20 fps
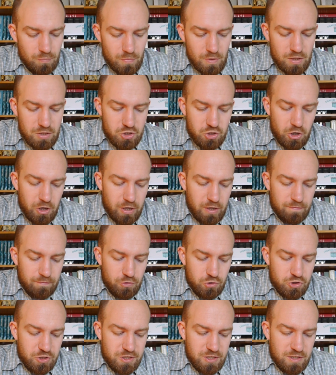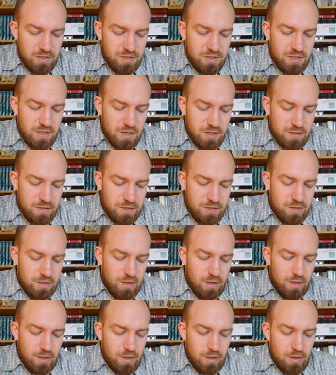starting in verse 10, says,
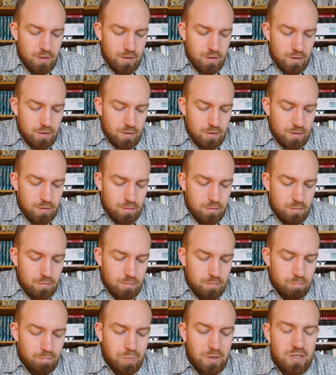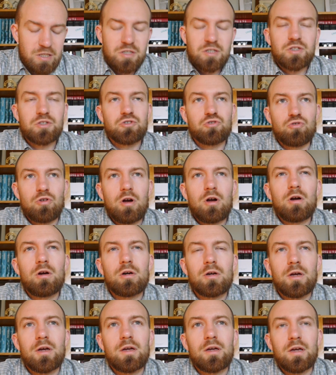"Be
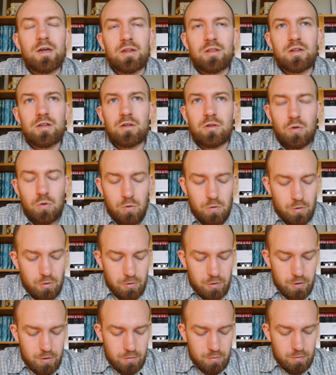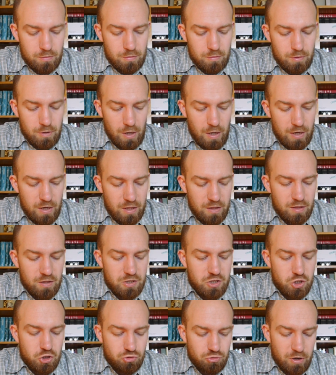strong in the Lord and in the
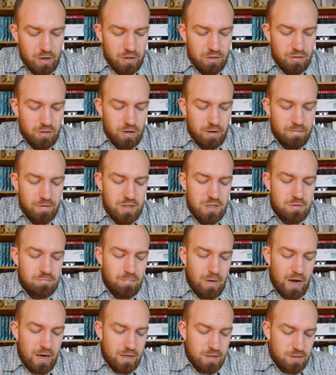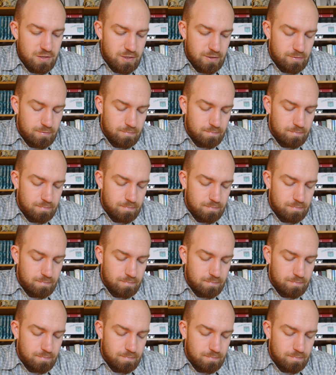strength of his might.